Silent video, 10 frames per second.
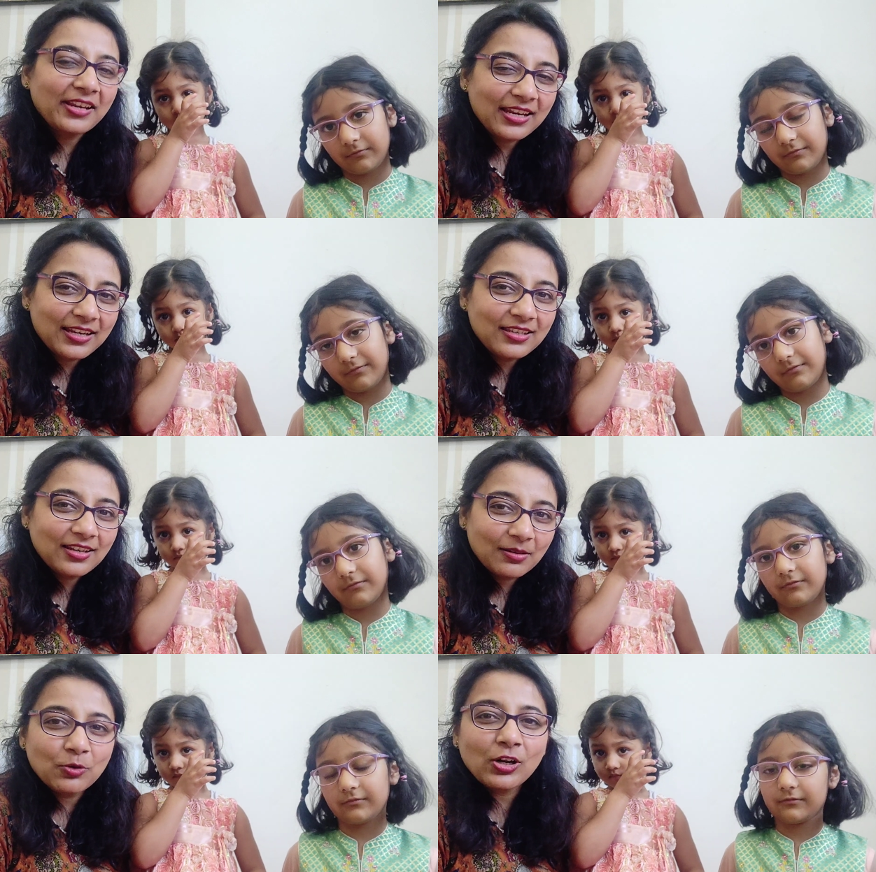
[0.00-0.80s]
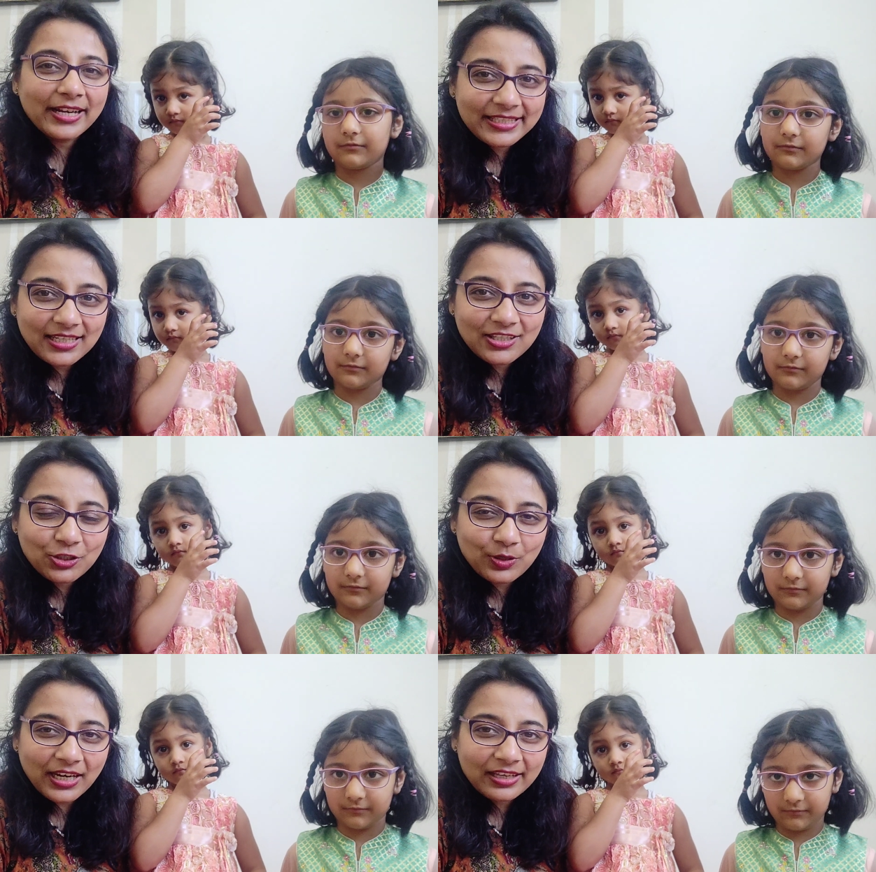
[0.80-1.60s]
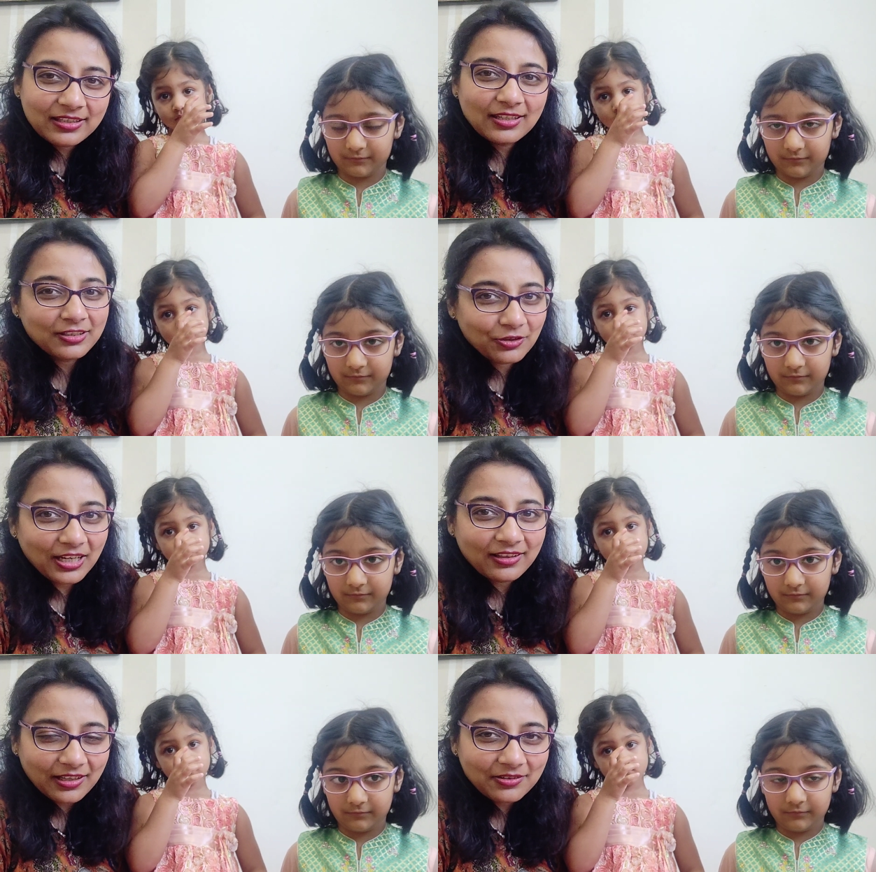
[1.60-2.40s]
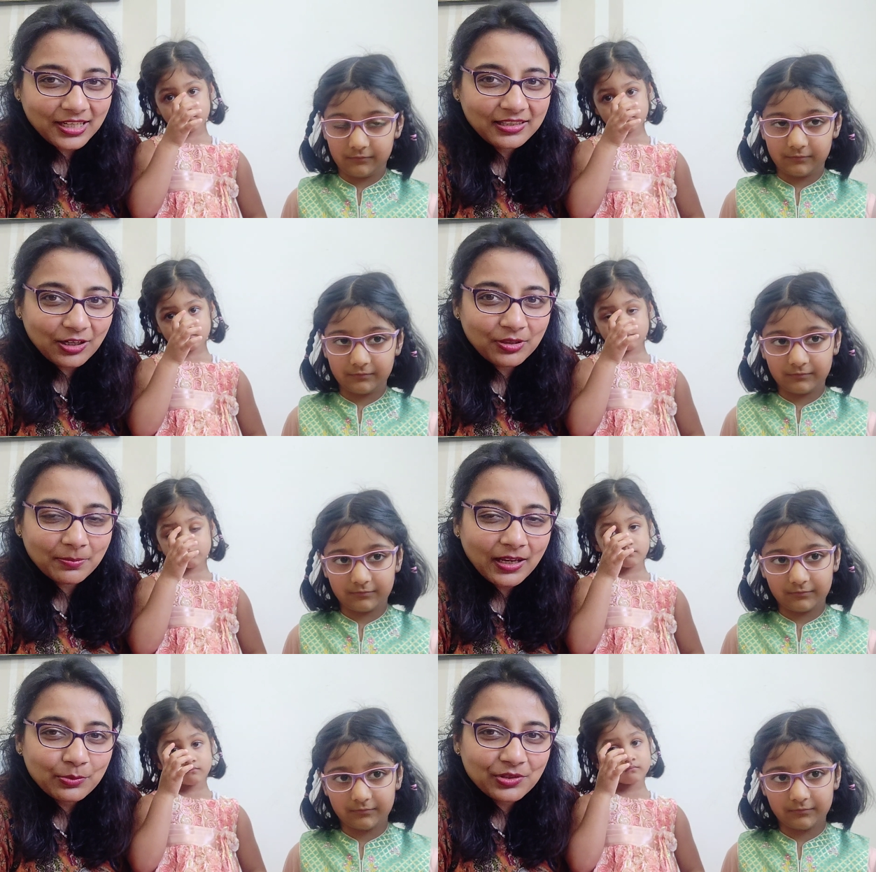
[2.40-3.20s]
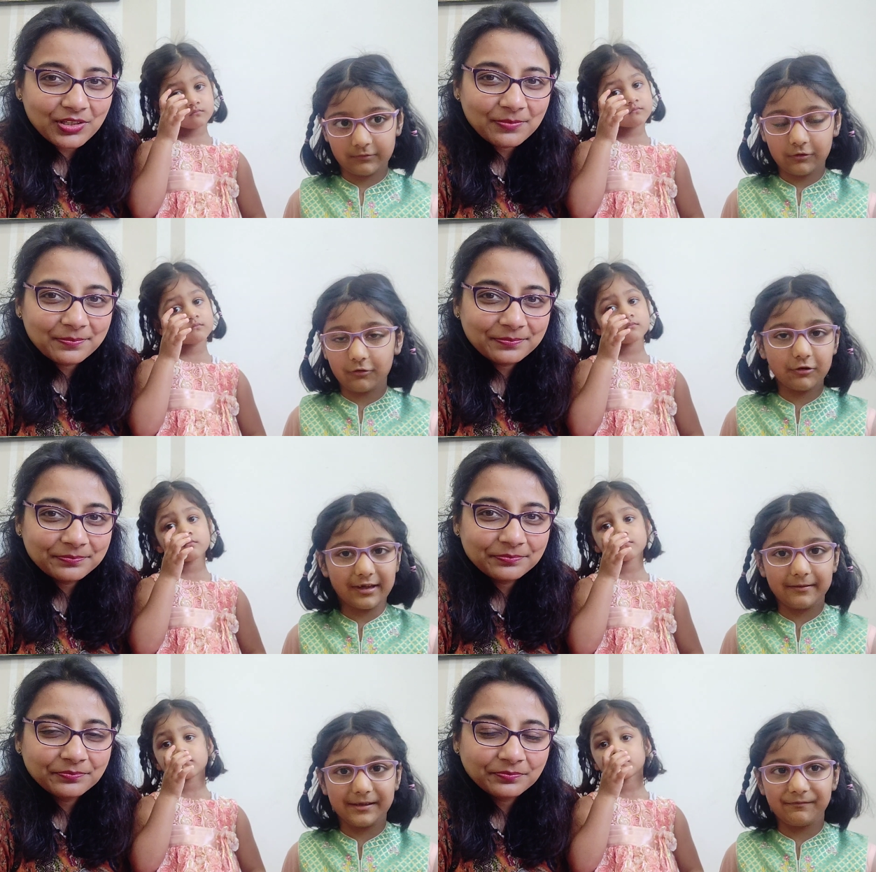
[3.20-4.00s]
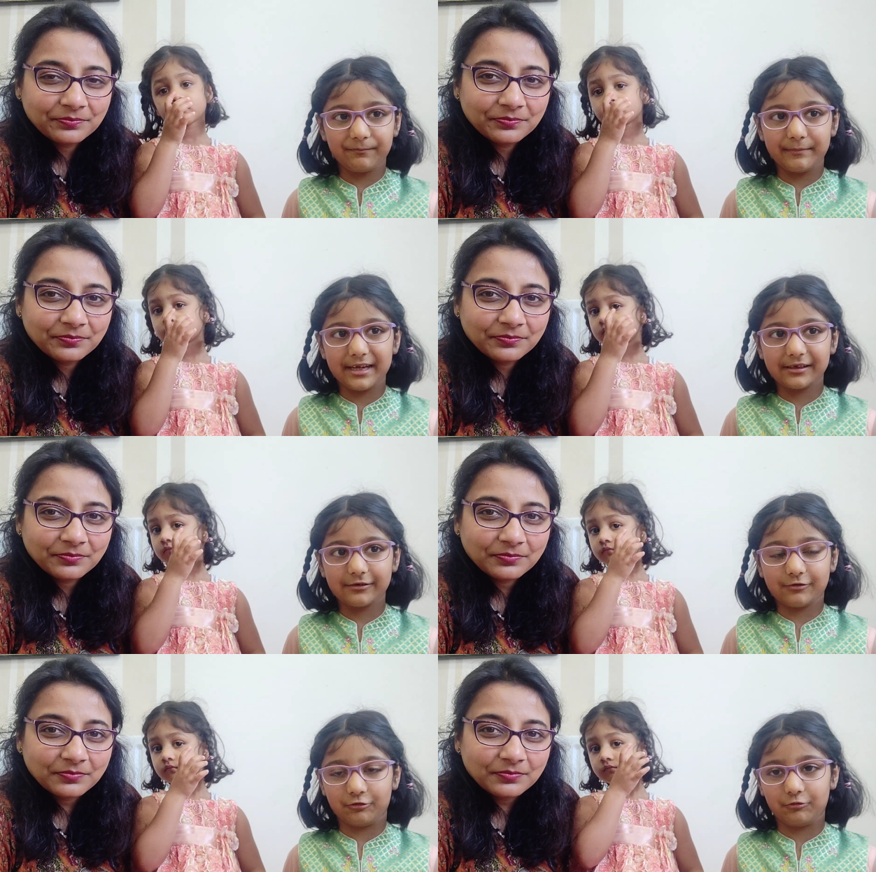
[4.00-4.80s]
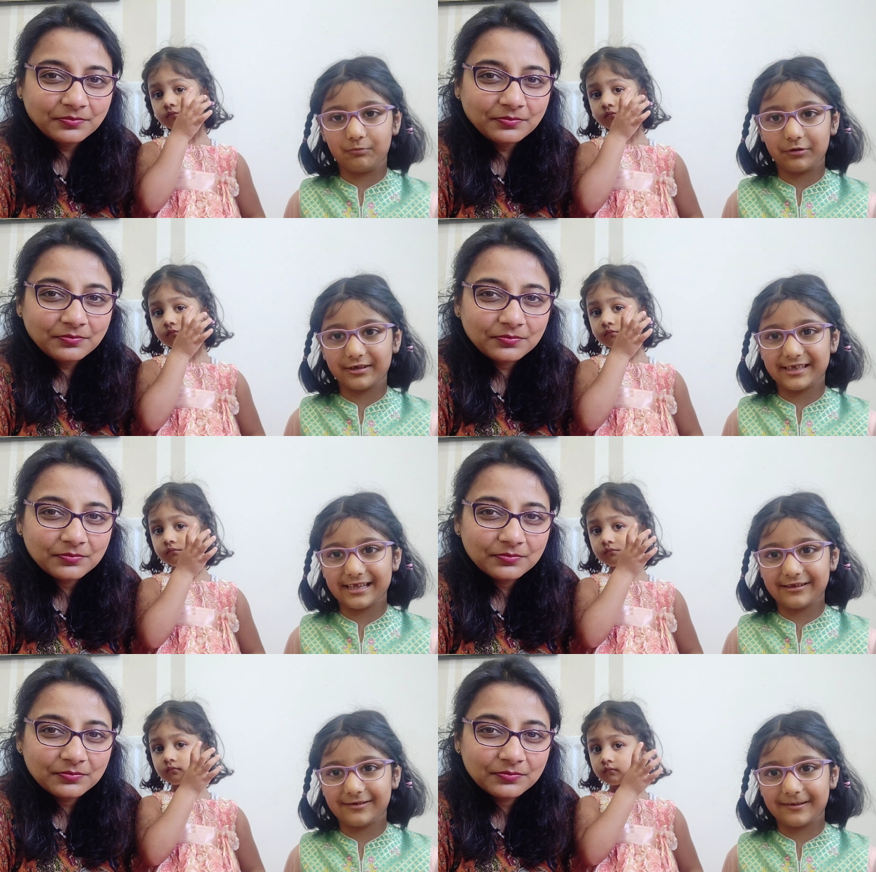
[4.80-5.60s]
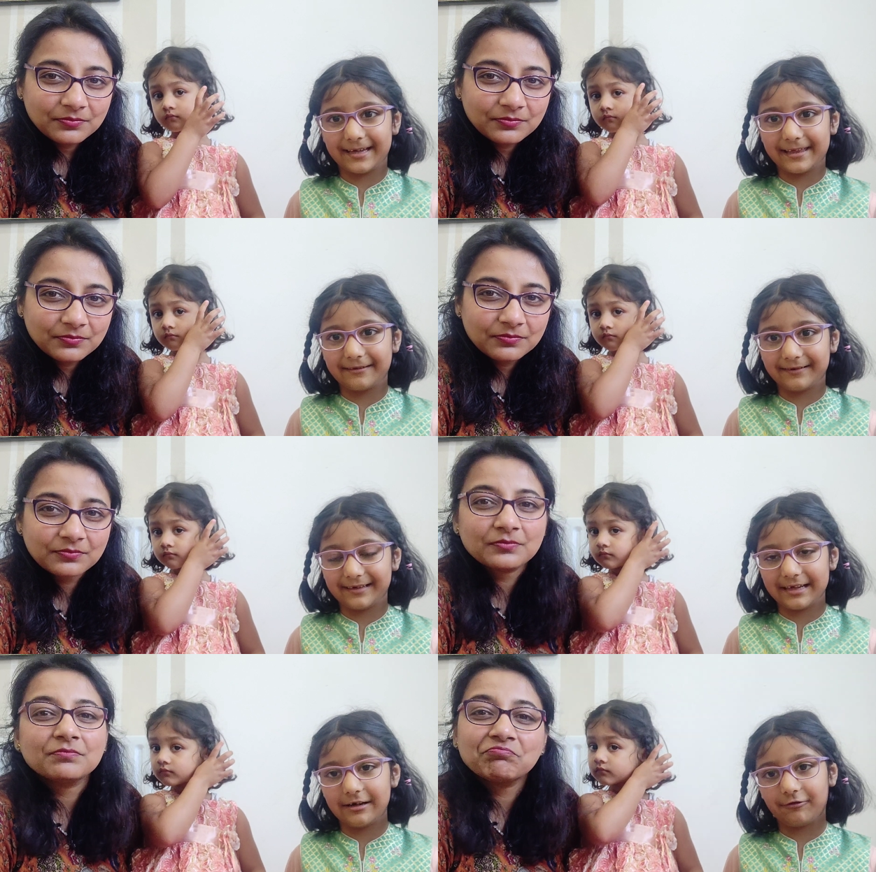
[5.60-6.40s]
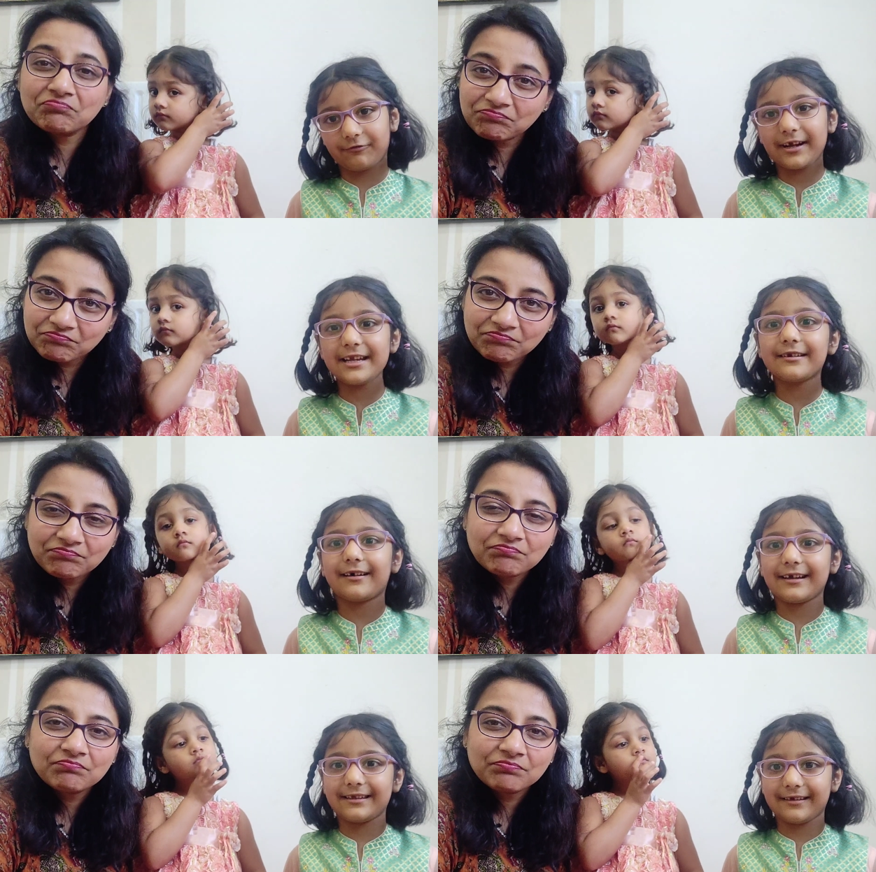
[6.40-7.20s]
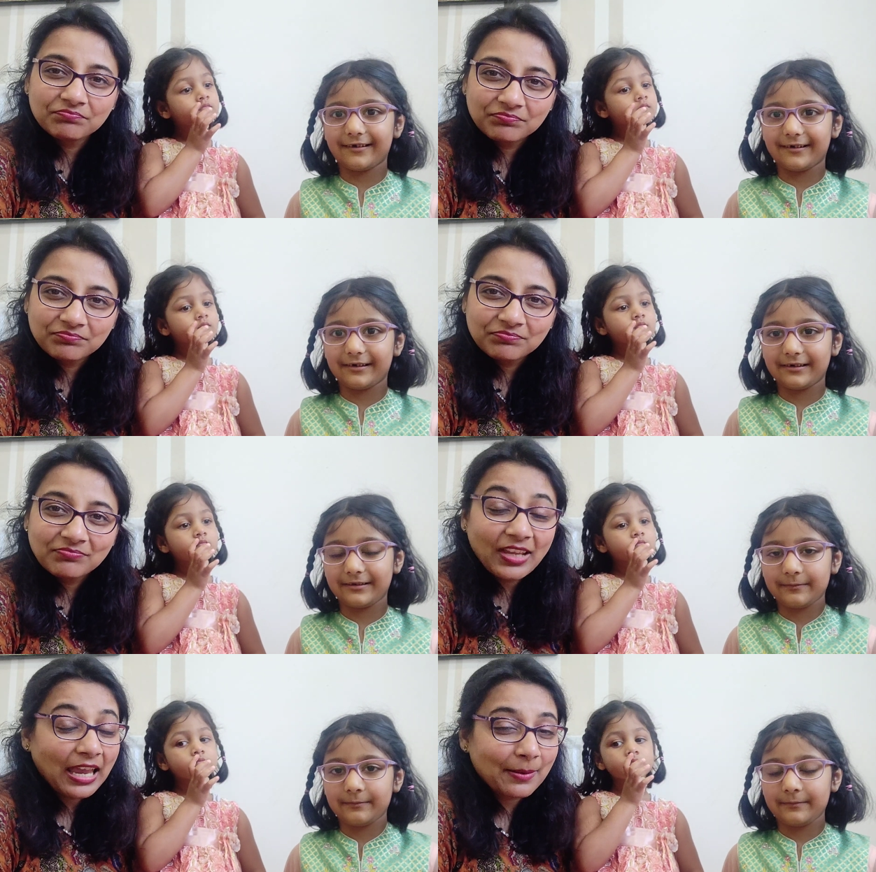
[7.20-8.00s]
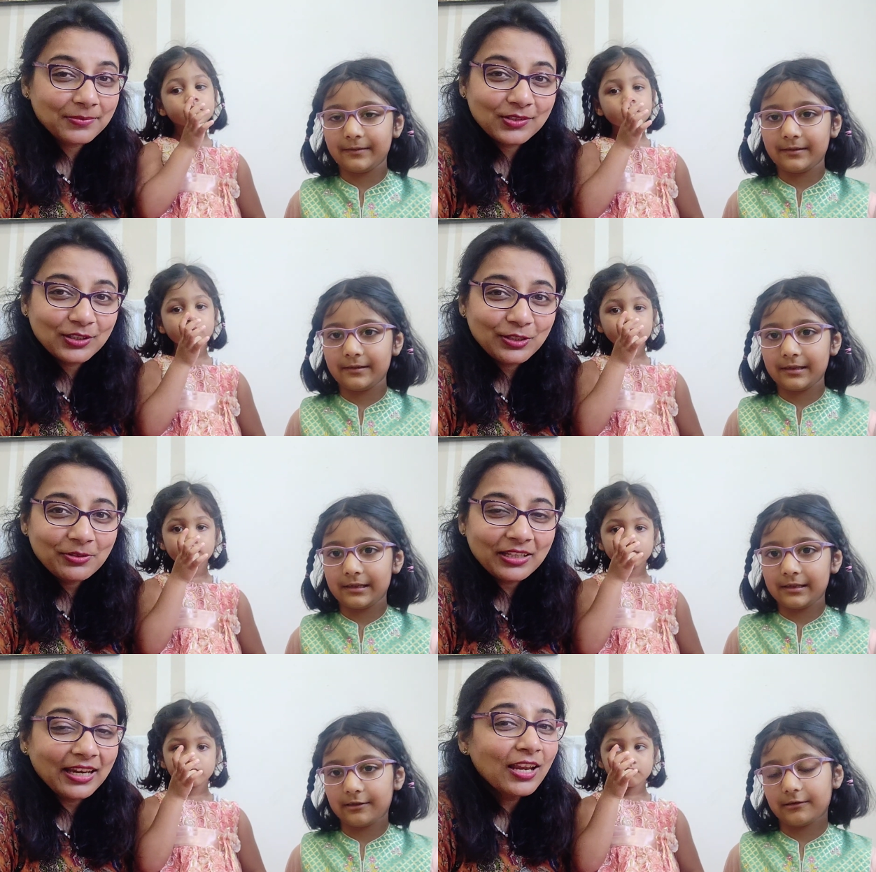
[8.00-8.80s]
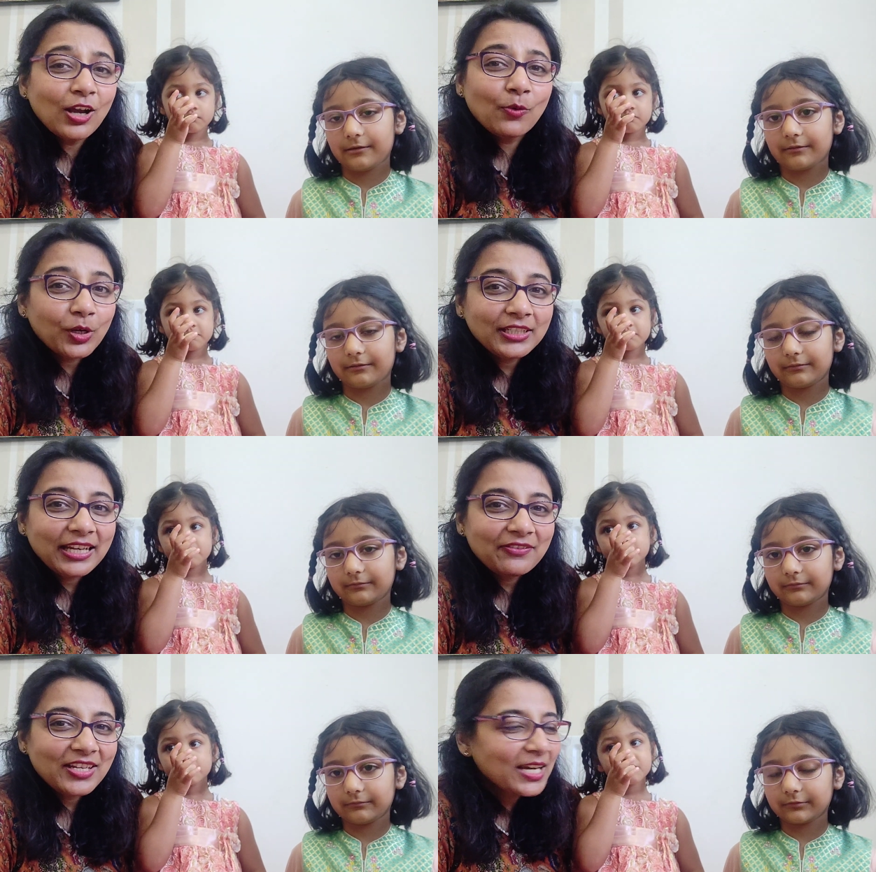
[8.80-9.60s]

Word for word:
Speaker 1: read, the more ideas you get that you can then write down about.
Speaker 2: Or you can even mix two book sets together and get a great idea.
Speaker 1: Absolutely. What can